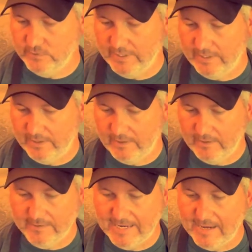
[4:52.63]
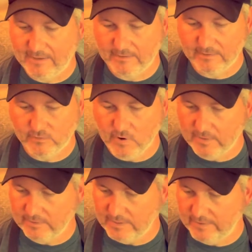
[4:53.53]
a cat,
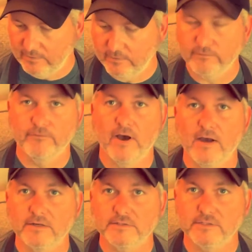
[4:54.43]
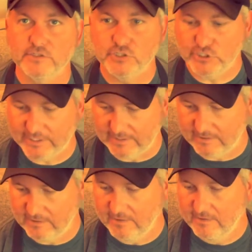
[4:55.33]
crocodile, fox, a chicken,